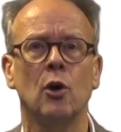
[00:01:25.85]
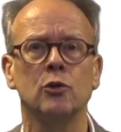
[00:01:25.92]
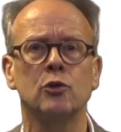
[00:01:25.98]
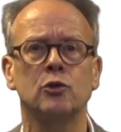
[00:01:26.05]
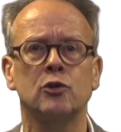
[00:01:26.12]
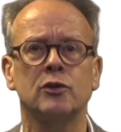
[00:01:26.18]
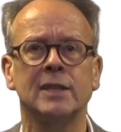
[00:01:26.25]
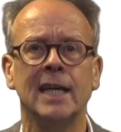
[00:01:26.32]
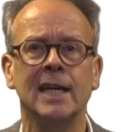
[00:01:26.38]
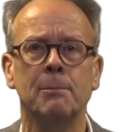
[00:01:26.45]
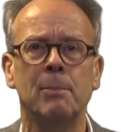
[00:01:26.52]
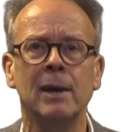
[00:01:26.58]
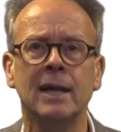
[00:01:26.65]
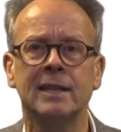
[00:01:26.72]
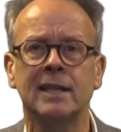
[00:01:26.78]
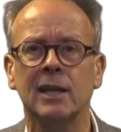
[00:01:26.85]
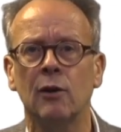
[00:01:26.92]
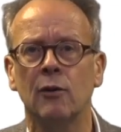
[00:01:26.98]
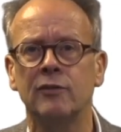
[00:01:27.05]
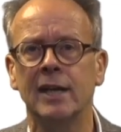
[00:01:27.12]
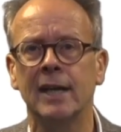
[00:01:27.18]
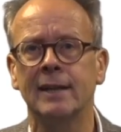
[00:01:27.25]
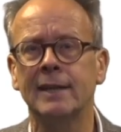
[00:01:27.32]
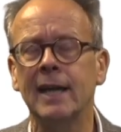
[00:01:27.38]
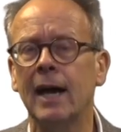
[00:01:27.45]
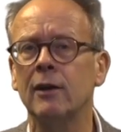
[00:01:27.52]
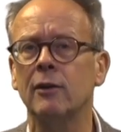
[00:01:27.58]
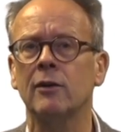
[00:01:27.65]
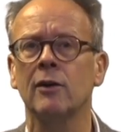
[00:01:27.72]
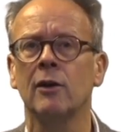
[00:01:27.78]
on the sustainability of the
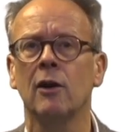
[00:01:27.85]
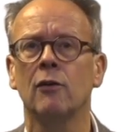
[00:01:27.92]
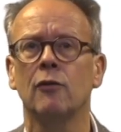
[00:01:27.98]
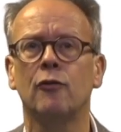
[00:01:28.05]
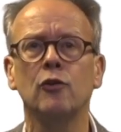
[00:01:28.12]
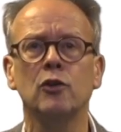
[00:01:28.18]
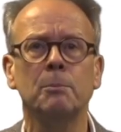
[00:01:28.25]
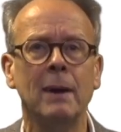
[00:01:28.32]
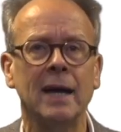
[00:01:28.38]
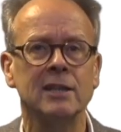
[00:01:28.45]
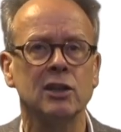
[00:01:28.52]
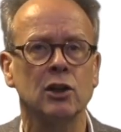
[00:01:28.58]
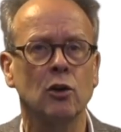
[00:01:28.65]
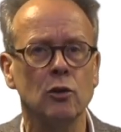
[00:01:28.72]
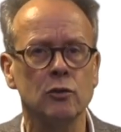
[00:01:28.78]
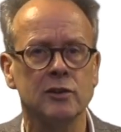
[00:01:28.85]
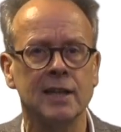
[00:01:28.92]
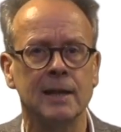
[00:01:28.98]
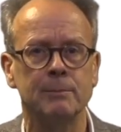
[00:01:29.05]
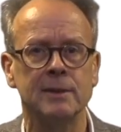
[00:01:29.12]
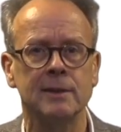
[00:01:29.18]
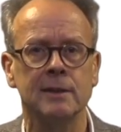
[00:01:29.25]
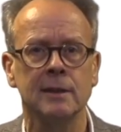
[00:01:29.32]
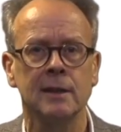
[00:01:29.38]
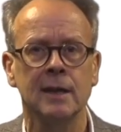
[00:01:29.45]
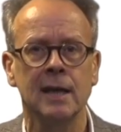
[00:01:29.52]
entire food packaging concept?